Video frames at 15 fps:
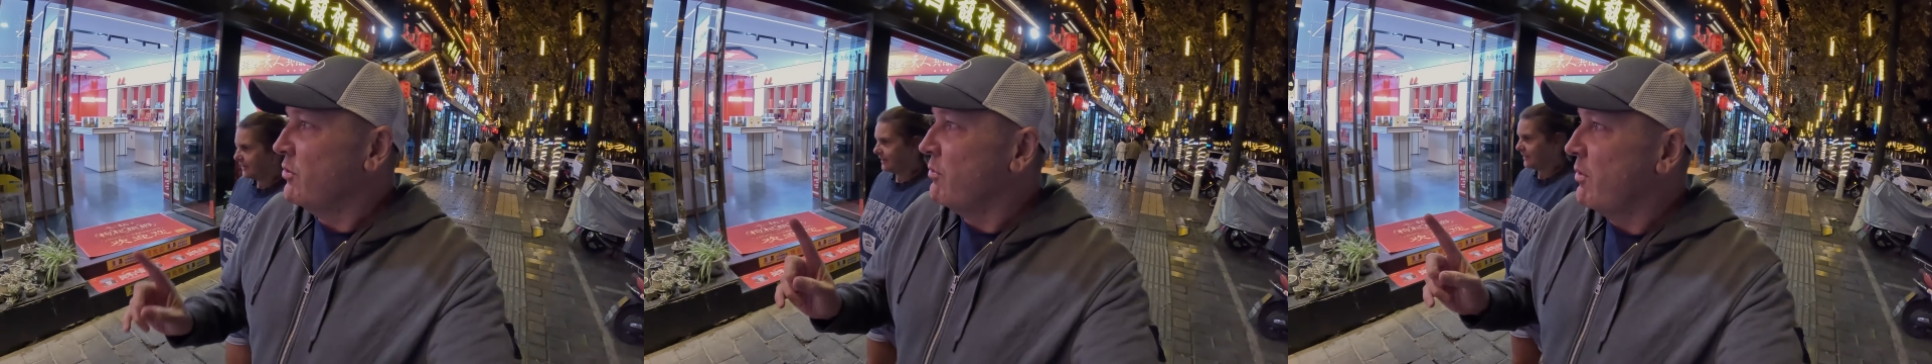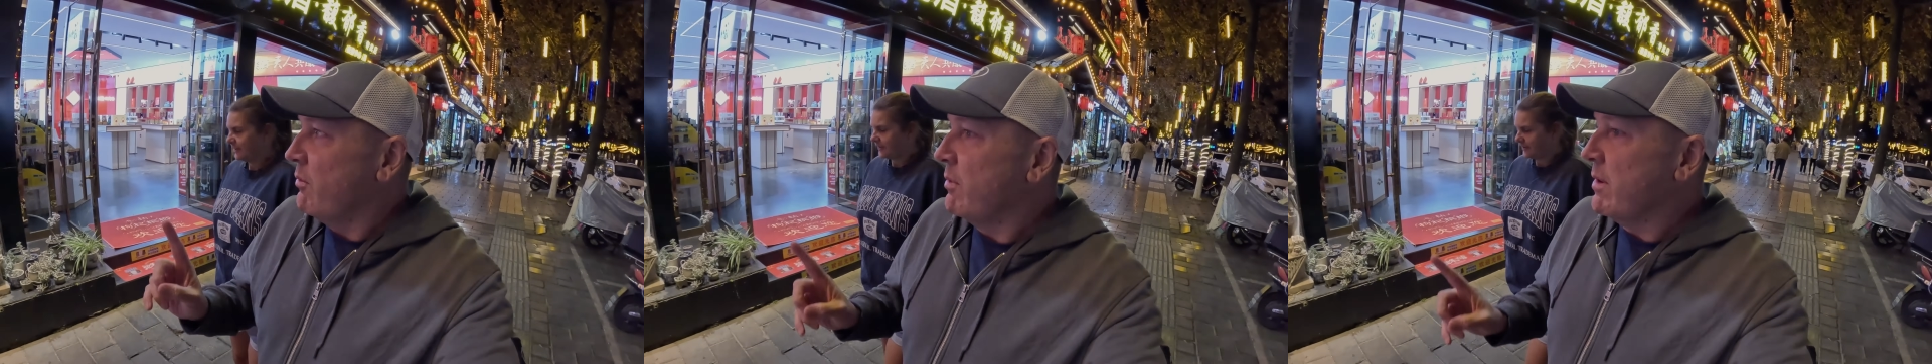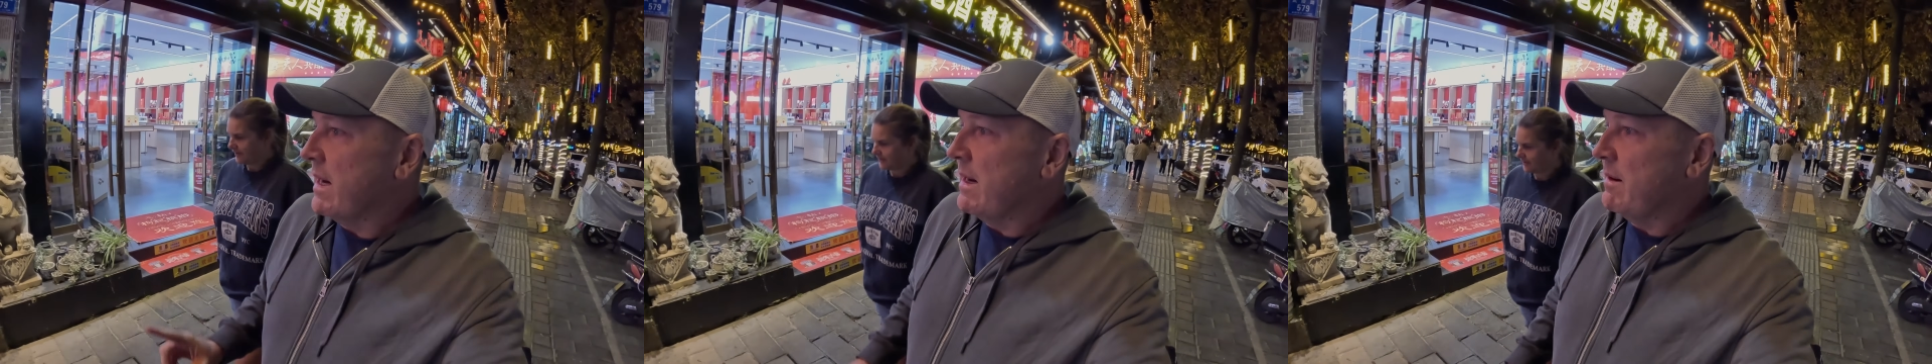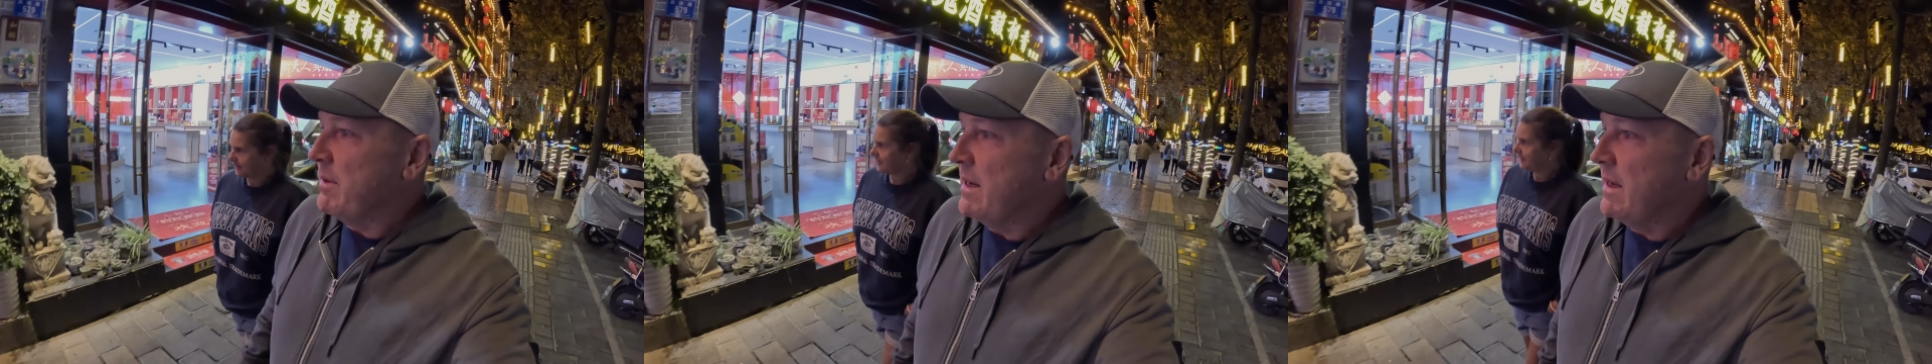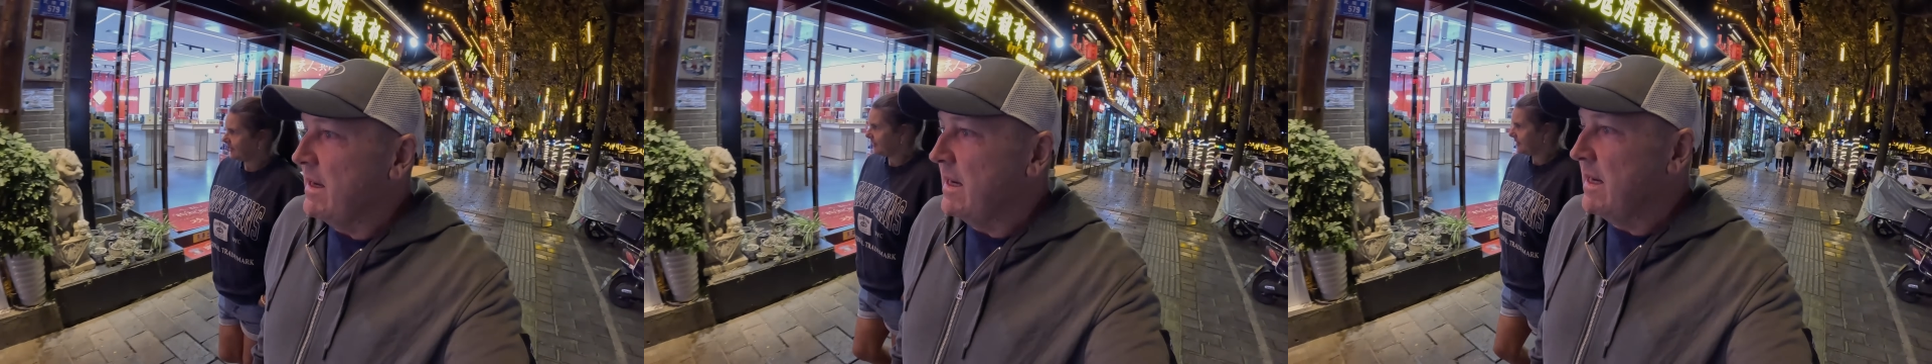what we're going to
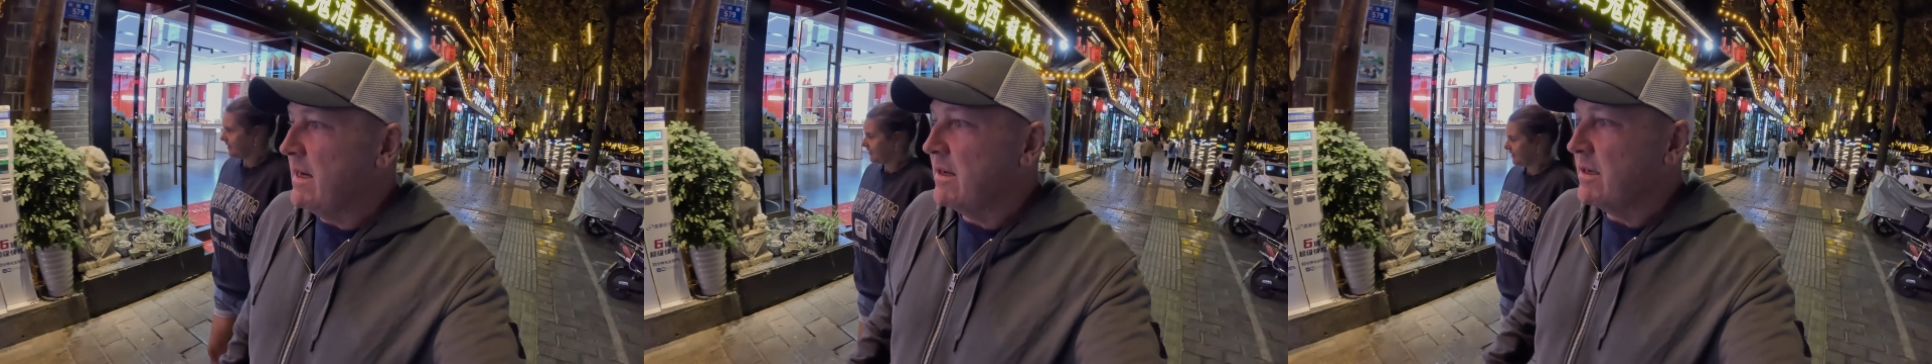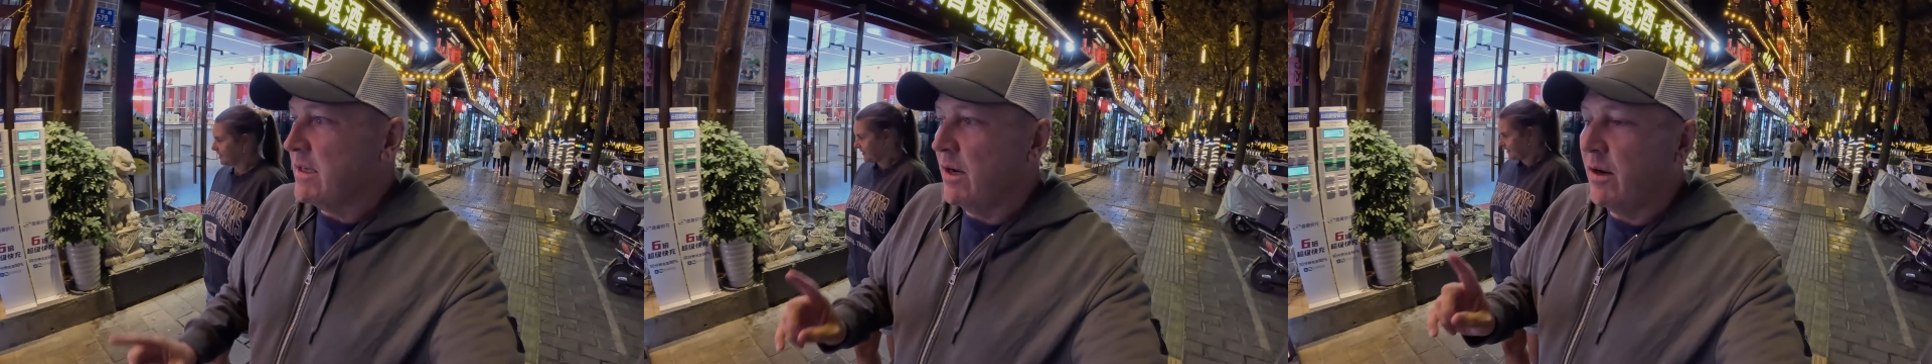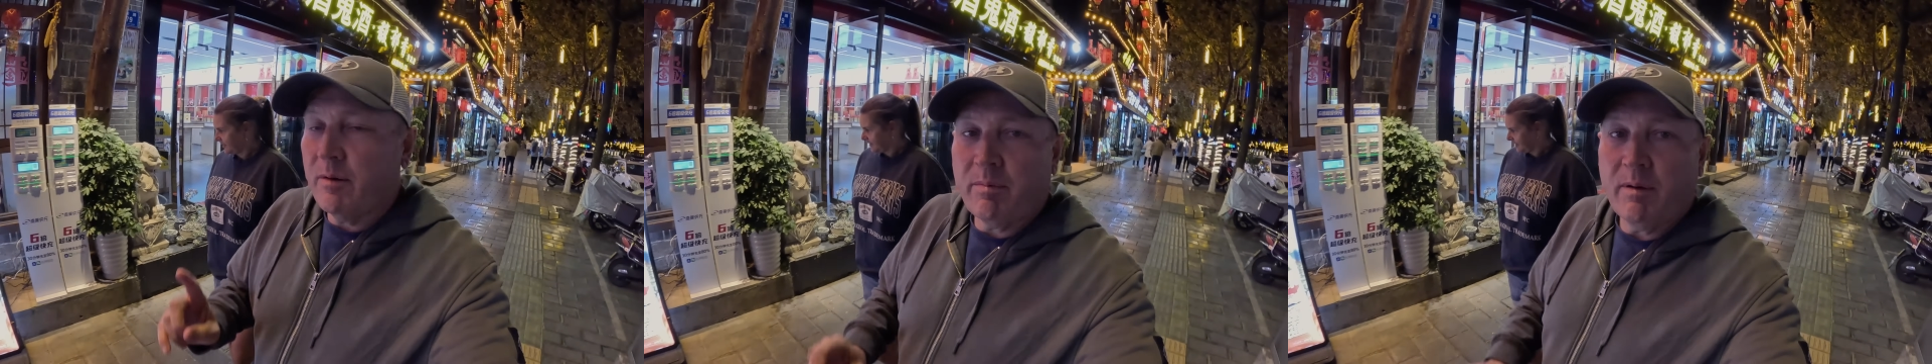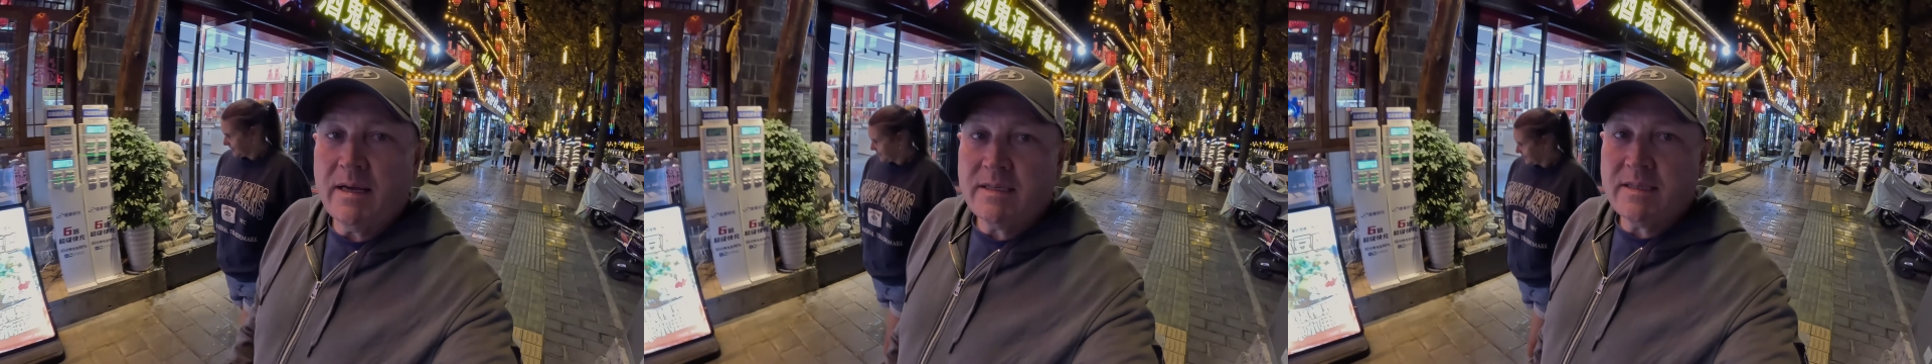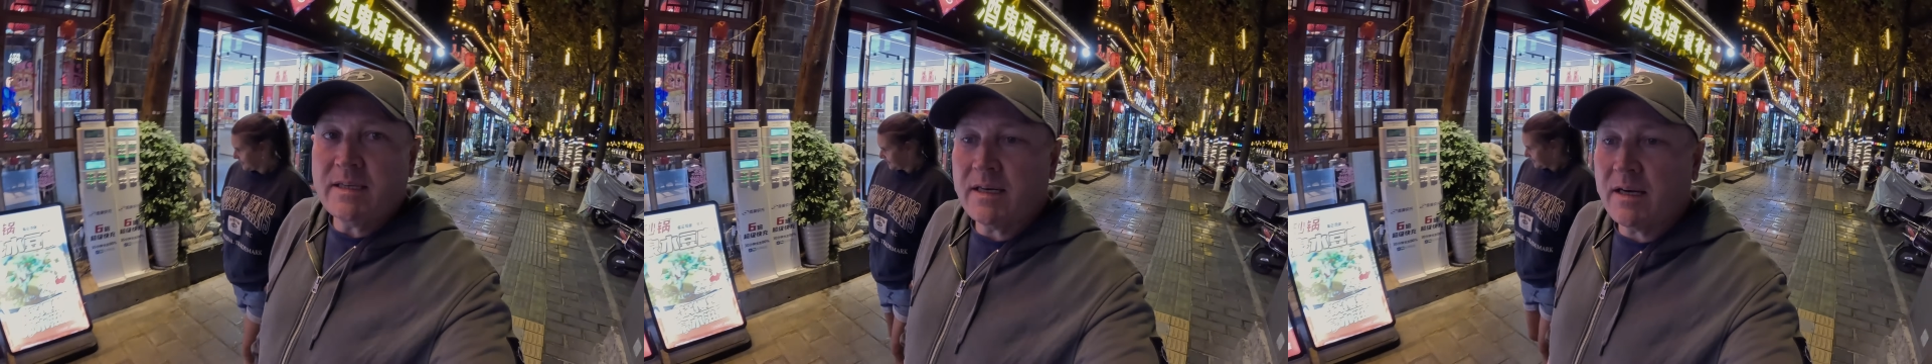be eating because a lot of
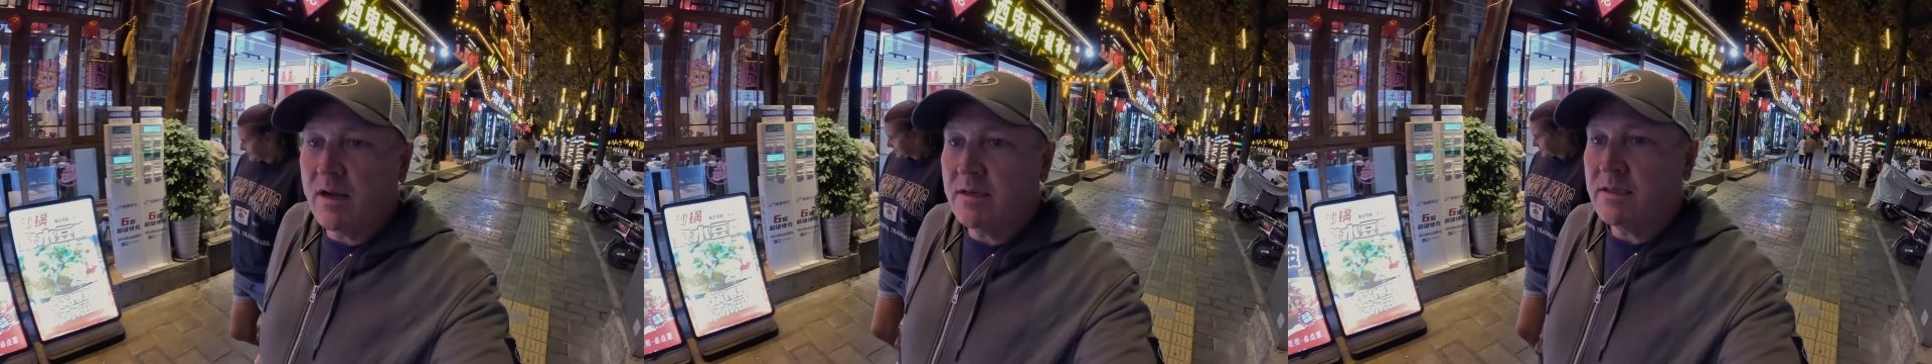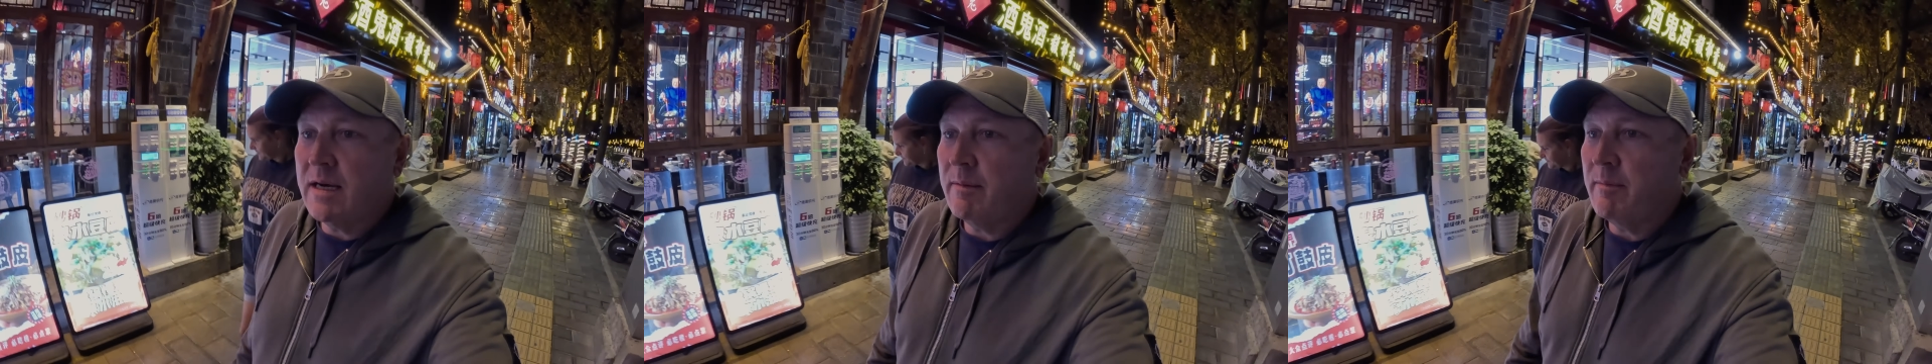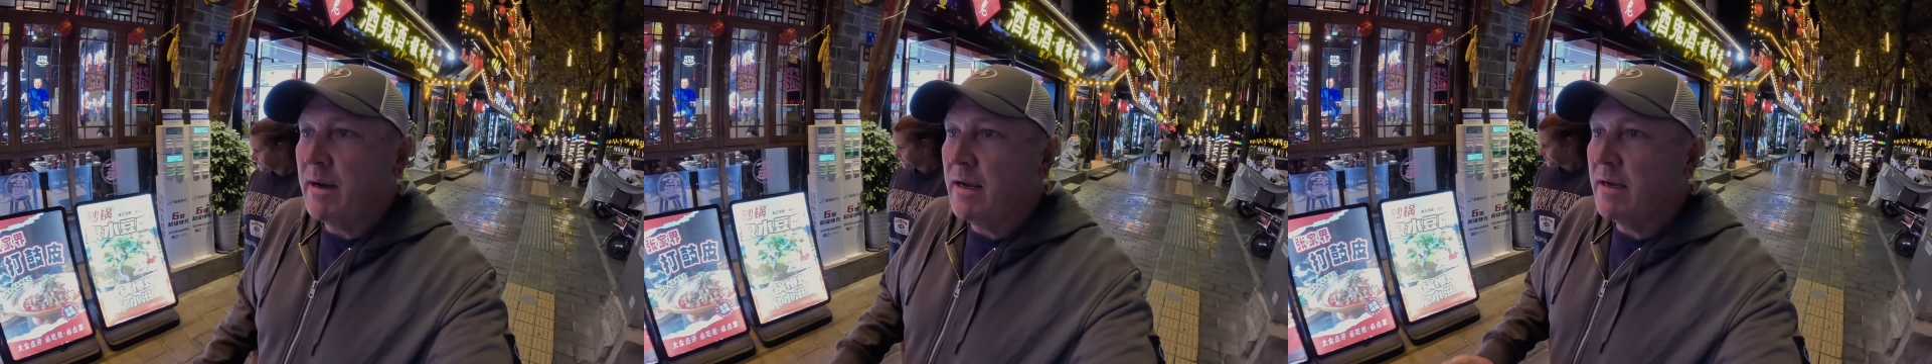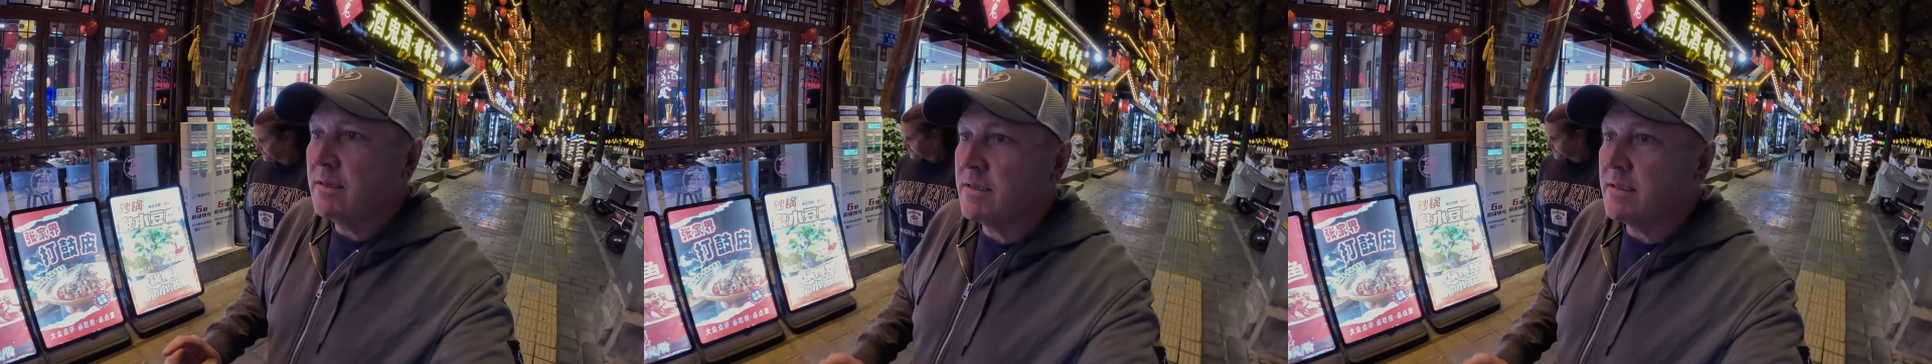places are closing up now.